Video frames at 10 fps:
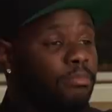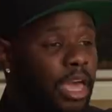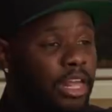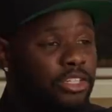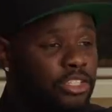
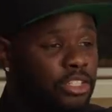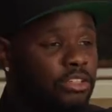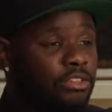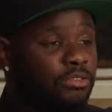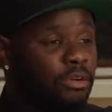
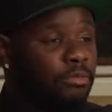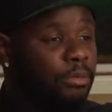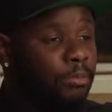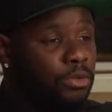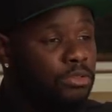manager from
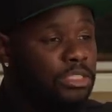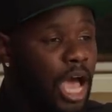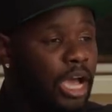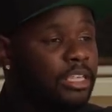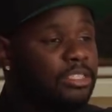the Blue
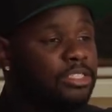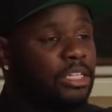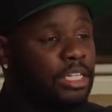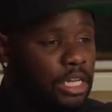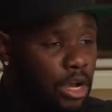Stockings,
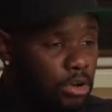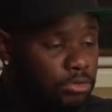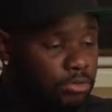Toledo,